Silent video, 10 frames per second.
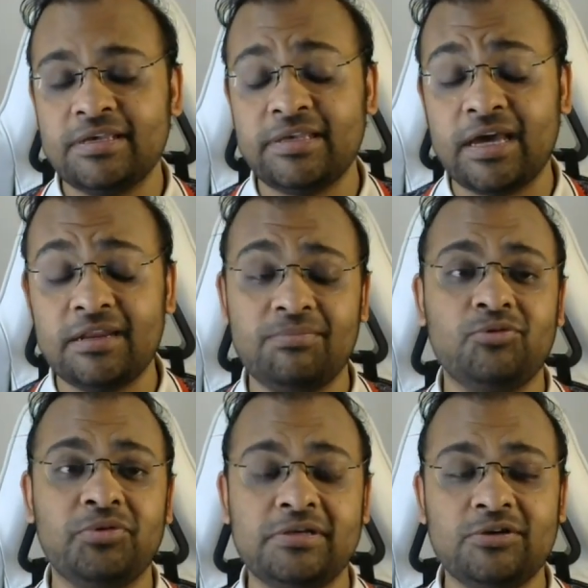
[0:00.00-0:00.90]
Jan
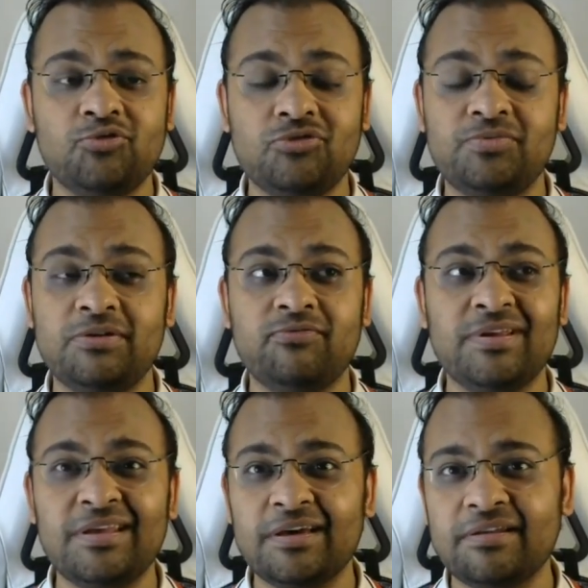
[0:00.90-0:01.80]
Nepomniachtchi, who has been
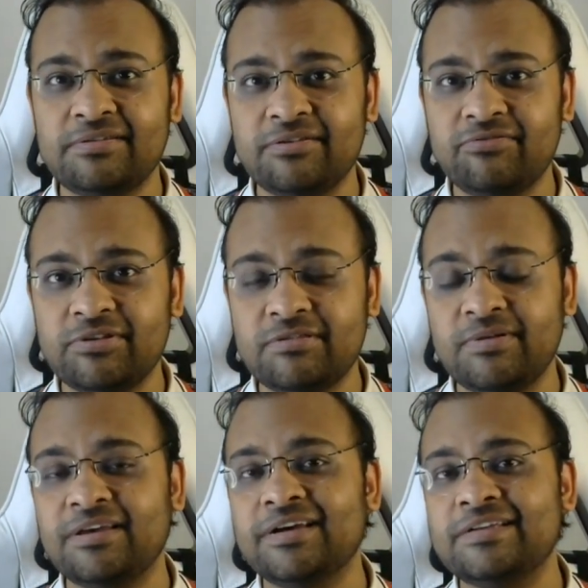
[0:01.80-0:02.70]
very aggressive, is
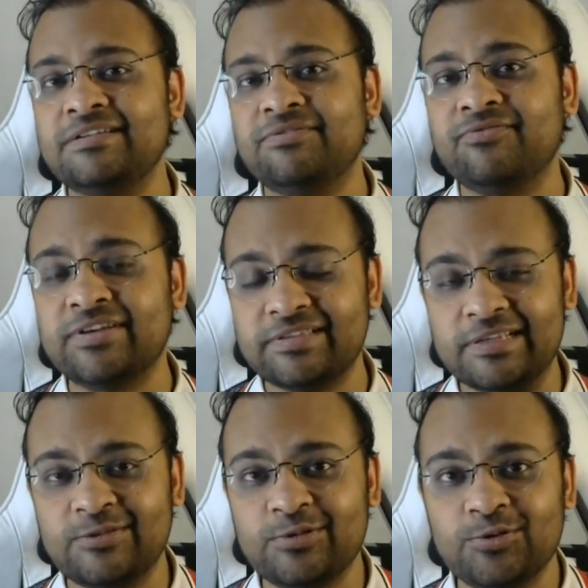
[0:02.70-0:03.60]
playing against
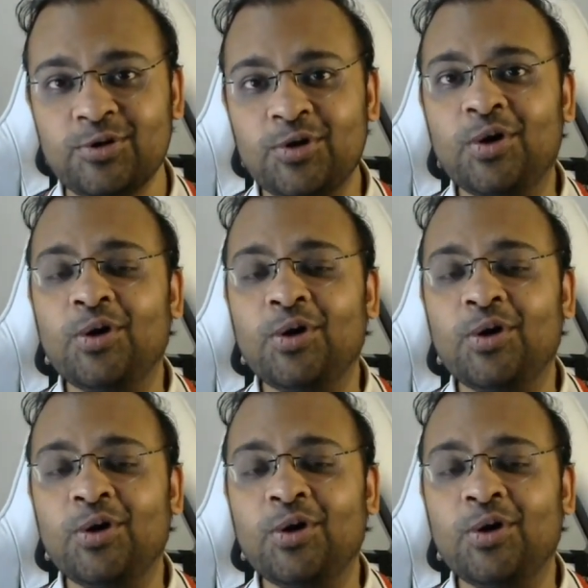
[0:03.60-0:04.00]
Wesley So,